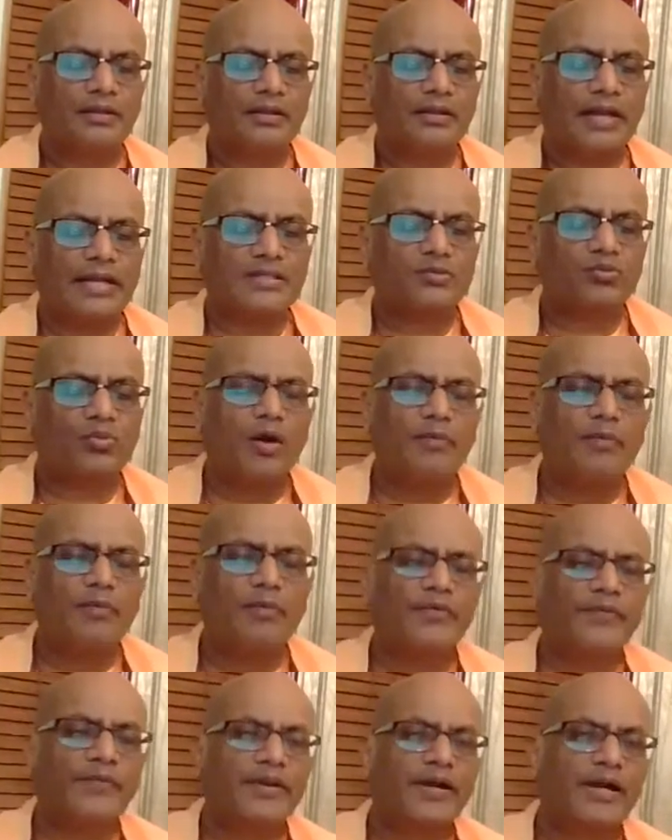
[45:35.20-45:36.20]
As Swami
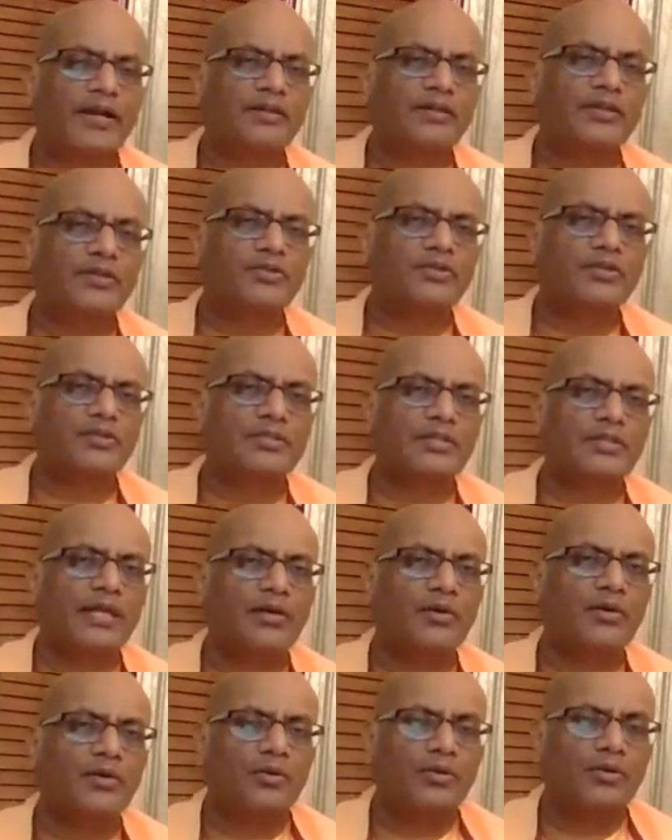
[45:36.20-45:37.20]
Vivekananda used to say,
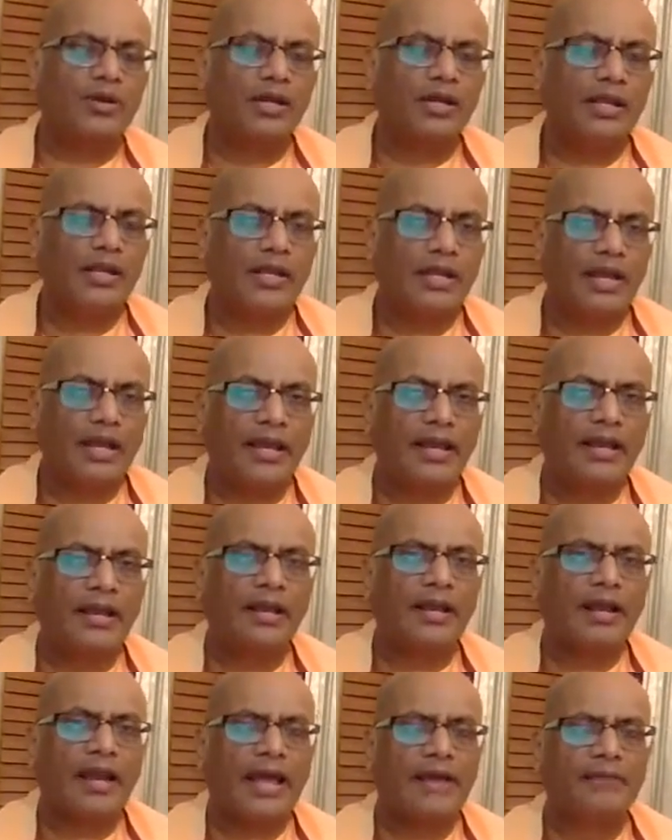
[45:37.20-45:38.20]
only a
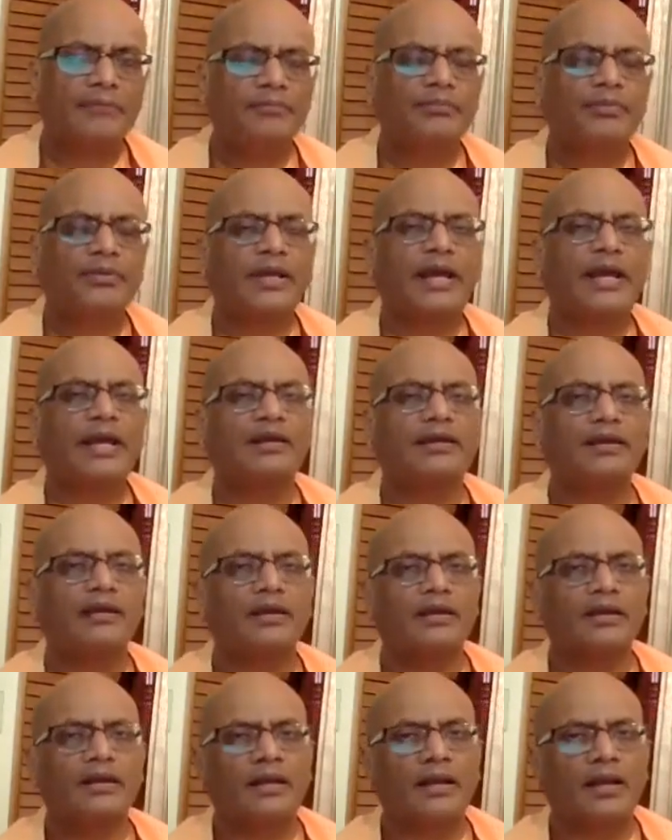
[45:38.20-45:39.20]
lamp can
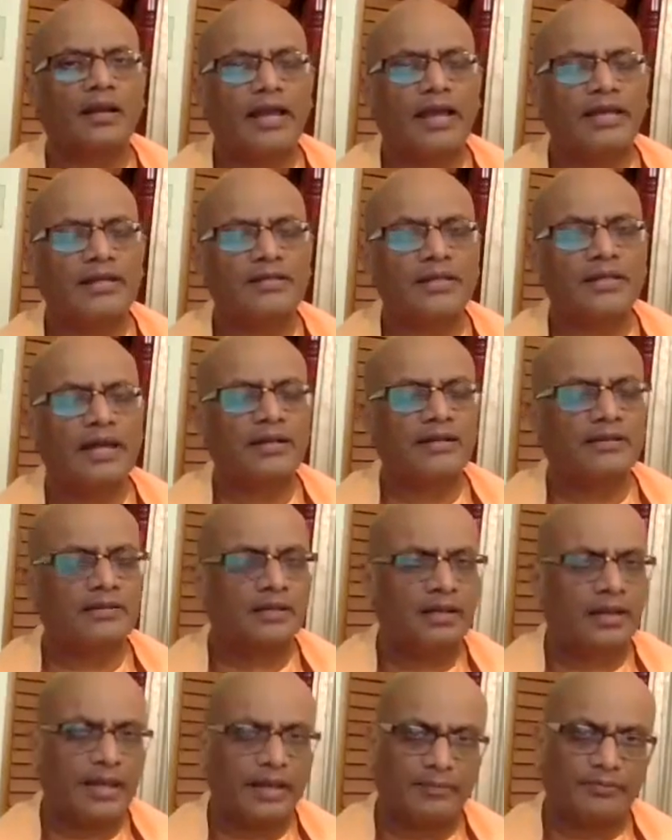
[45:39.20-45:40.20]
light another
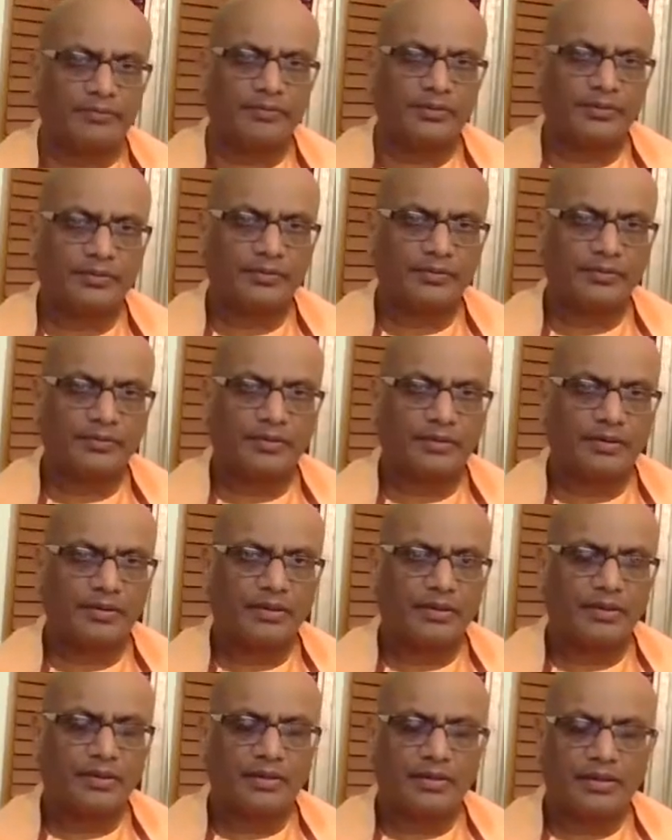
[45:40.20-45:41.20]
lamp.
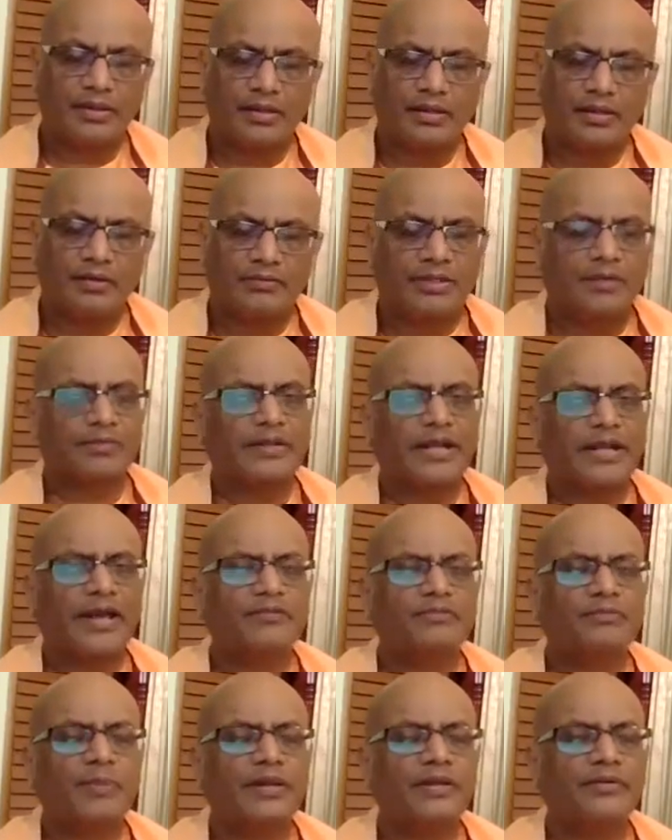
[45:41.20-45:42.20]

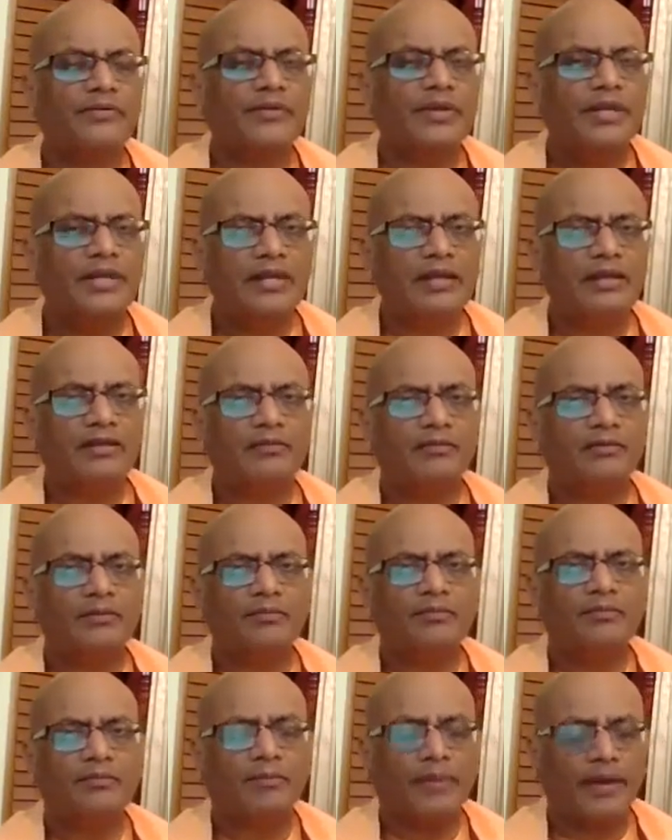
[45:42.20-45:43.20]
Sometimes by reading
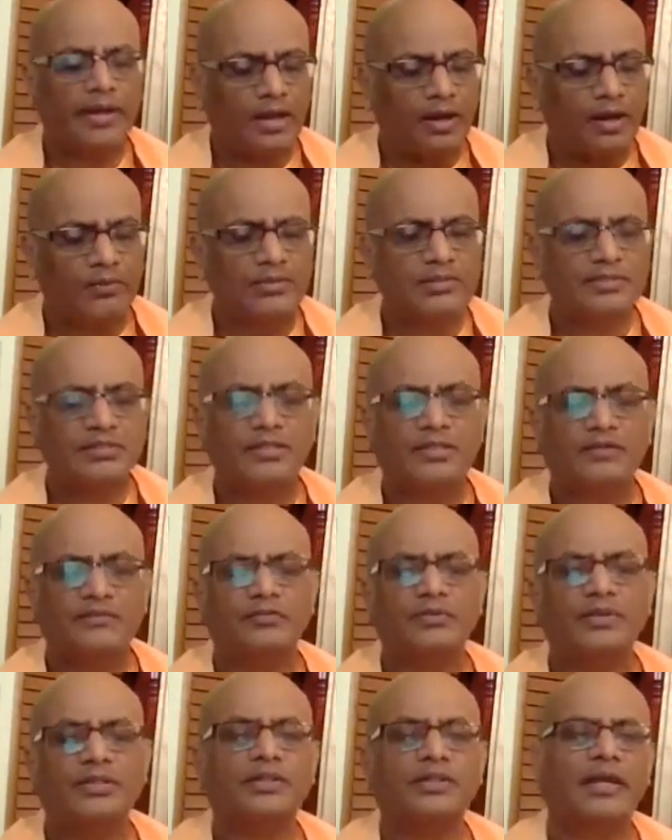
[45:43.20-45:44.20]
by ourselves,
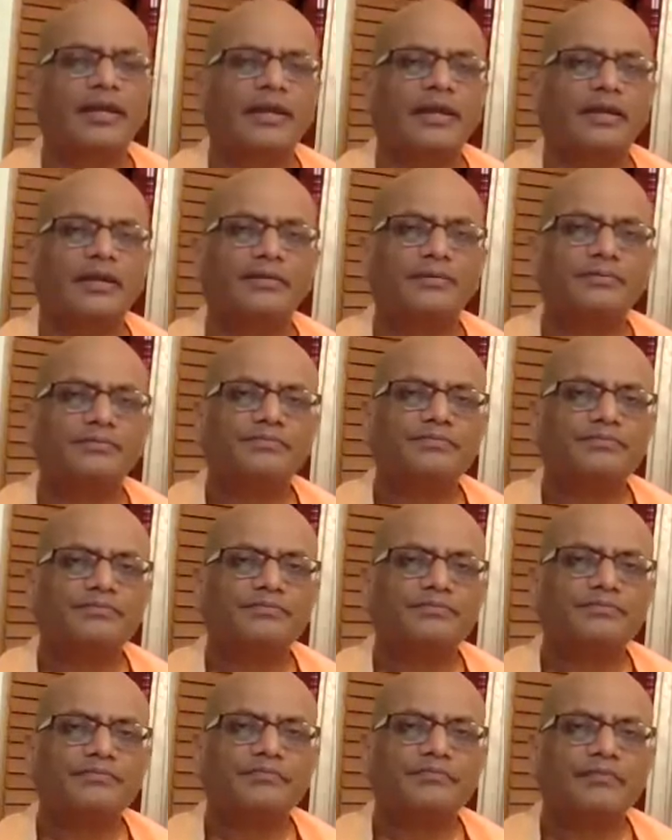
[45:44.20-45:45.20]
we think
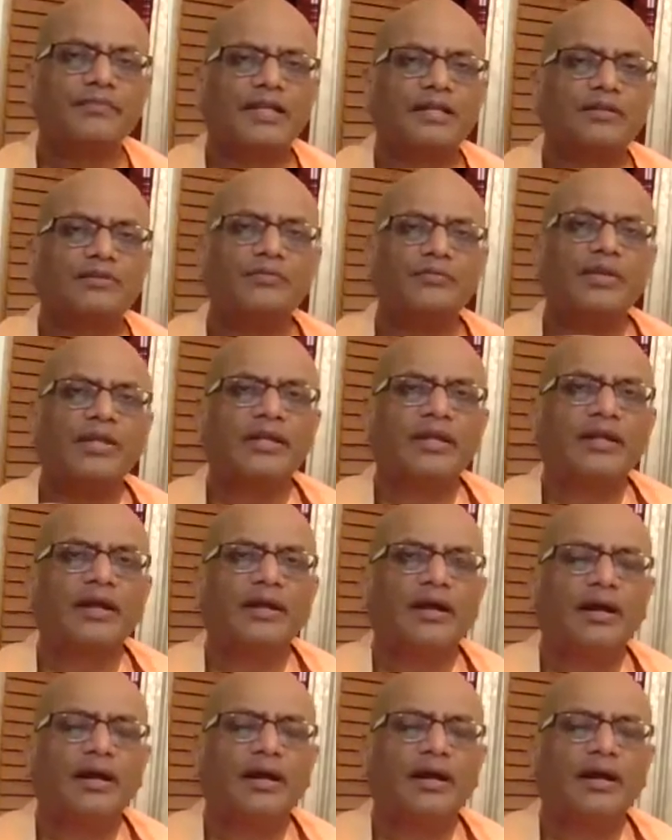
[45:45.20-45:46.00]
that we